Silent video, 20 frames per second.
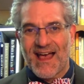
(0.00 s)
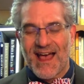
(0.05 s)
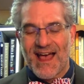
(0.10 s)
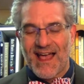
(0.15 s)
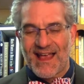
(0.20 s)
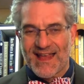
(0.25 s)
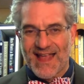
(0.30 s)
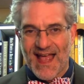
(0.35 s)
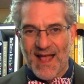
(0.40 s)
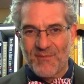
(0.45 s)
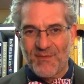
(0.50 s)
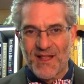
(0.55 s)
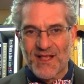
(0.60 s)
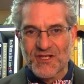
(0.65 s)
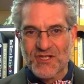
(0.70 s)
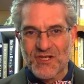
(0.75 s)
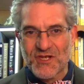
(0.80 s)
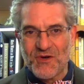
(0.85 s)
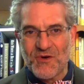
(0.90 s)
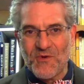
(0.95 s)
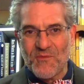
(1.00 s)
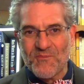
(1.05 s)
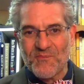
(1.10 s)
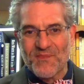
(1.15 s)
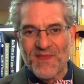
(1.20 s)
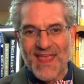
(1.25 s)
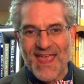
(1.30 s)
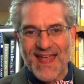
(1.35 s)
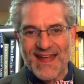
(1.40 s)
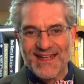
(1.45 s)
God bless you,
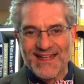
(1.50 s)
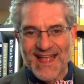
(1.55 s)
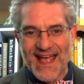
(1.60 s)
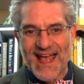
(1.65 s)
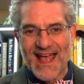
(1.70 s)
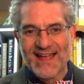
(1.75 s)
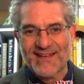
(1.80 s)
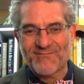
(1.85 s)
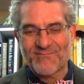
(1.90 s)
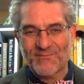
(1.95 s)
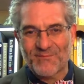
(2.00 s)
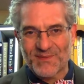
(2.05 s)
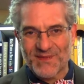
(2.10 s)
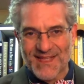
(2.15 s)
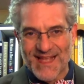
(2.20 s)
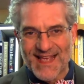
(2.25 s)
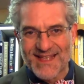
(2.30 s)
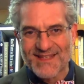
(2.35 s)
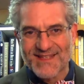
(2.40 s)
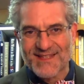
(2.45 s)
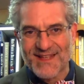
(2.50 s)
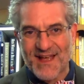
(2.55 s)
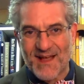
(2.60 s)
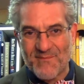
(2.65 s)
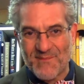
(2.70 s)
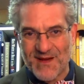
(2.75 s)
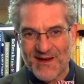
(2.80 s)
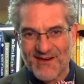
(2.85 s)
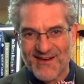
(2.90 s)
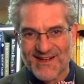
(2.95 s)
and God bless
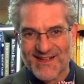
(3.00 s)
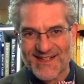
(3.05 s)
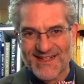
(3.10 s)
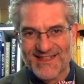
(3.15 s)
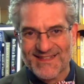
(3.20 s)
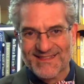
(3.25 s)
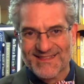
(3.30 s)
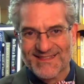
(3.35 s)
America.